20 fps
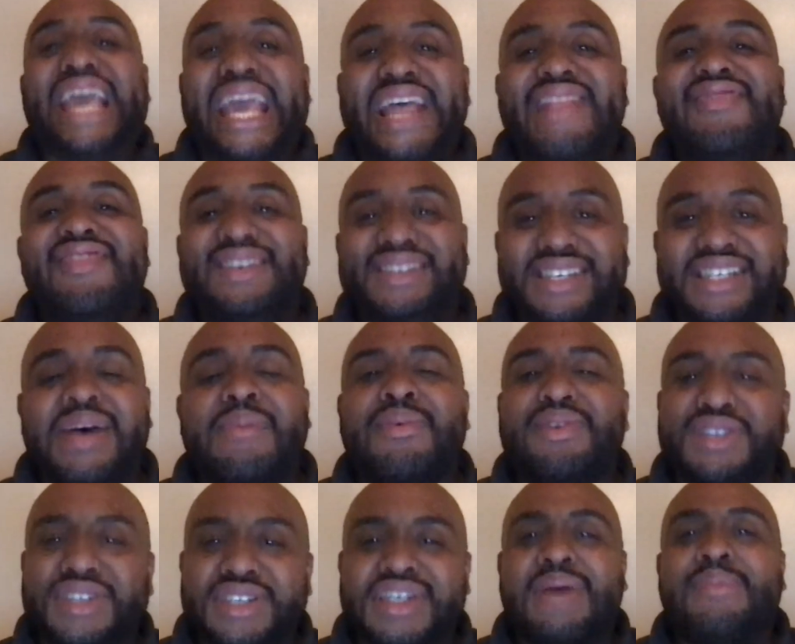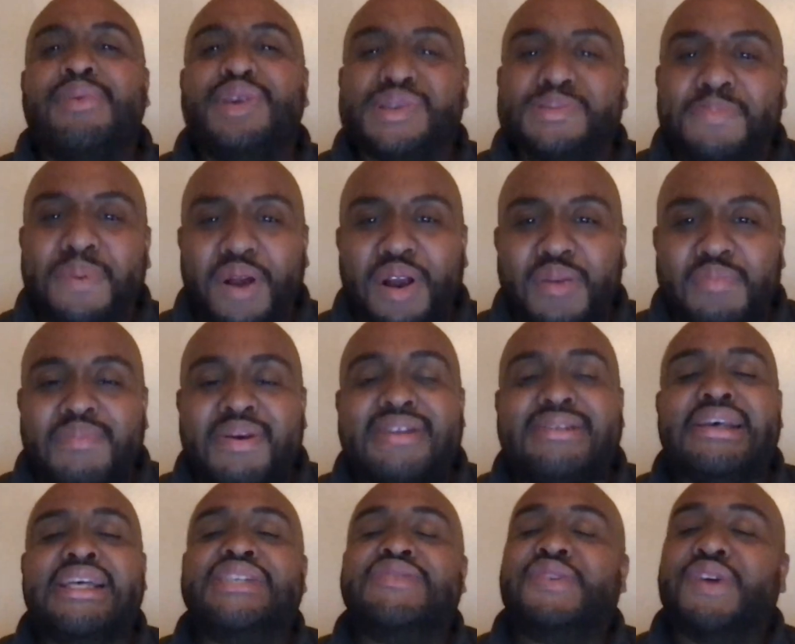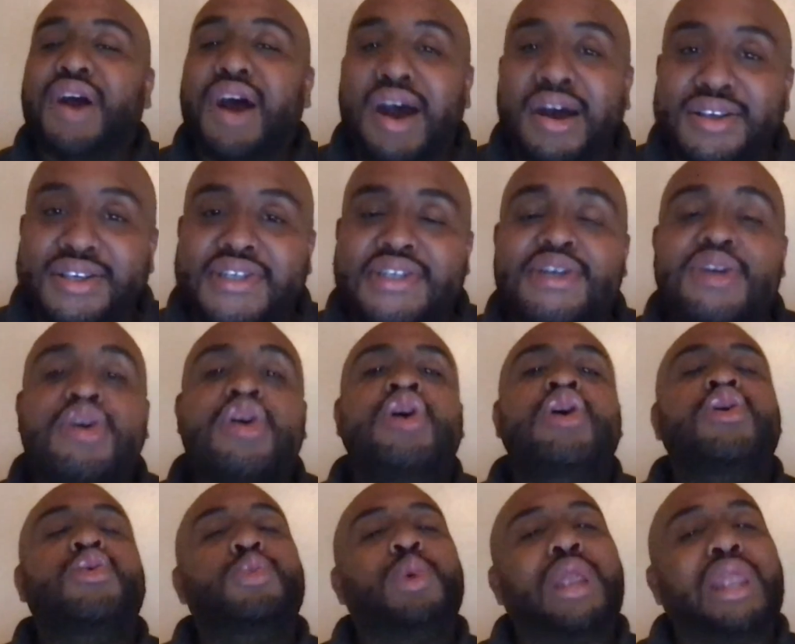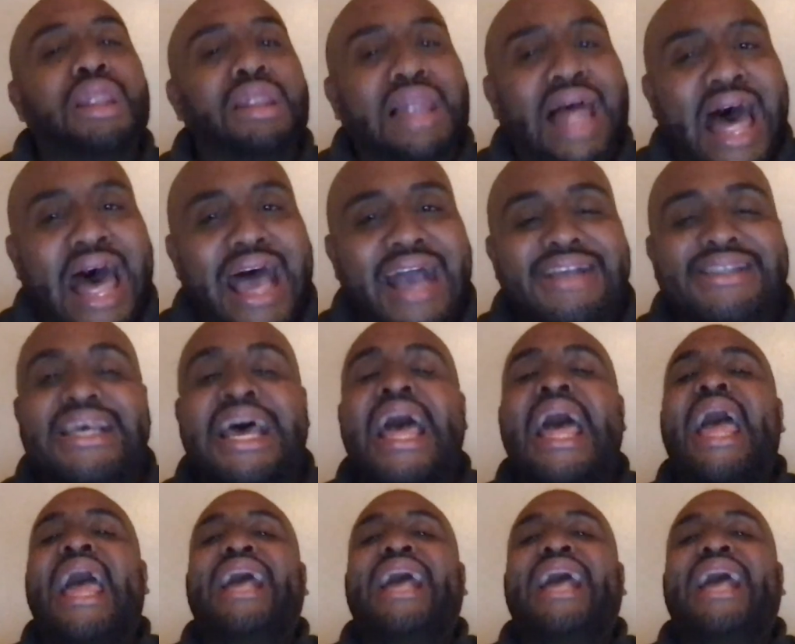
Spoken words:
in the summer. Summer's purpose is for us to relax